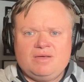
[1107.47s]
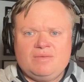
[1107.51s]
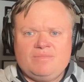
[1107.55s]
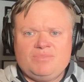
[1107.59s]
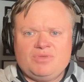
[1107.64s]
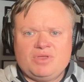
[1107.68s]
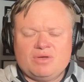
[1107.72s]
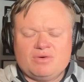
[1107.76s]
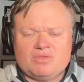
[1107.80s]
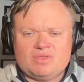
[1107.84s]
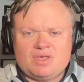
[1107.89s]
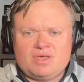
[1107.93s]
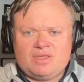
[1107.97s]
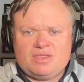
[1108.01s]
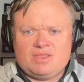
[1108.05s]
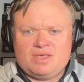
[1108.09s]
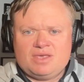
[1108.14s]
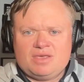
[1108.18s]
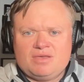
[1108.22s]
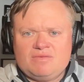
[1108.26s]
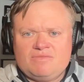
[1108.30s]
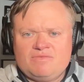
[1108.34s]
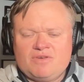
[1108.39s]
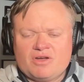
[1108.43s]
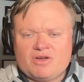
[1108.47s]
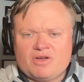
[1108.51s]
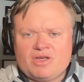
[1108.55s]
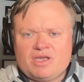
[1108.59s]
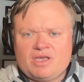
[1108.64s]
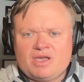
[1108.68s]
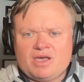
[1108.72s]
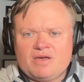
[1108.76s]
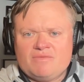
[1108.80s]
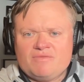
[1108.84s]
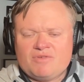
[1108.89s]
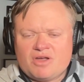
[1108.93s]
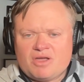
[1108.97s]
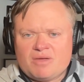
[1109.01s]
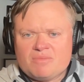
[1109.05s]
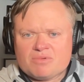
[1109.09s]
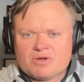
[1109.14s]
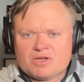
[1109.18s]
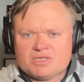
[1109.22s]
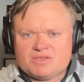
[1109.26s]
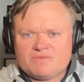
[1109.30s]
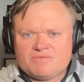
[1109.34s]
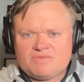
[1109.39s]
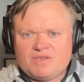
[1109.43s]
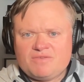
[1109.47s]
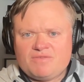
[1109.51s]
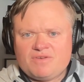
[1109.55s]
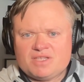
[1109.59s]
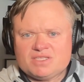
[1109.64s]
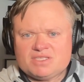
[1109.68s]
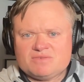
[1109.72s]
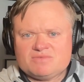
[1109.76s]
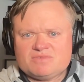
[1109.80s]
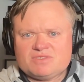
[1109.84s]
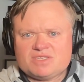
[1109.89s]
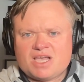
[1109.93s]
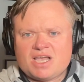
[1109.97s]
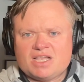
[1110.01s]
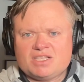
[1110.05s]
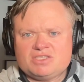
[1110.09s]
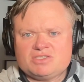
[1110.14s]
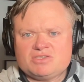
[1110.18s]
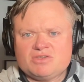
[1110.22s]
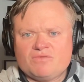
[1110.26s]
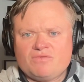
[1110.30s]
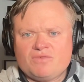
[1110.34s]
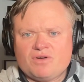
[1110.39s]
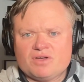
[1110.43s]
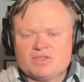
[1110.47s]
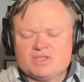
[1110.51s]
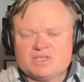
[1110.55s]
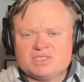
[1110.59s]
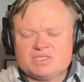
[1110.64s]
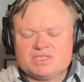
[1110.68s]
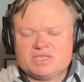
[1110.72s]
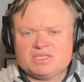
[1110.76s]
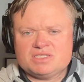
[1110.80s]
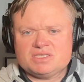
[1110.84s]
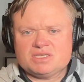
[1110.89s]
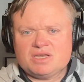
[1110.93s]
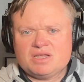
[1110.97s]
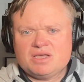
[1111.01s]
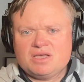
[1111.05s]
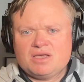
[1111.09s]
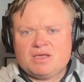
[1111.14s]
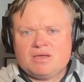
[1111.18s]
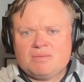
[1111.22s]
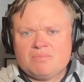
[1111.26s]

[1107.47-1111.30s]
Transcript: you know, the, the very, uh, very impressive defensive stats so far this season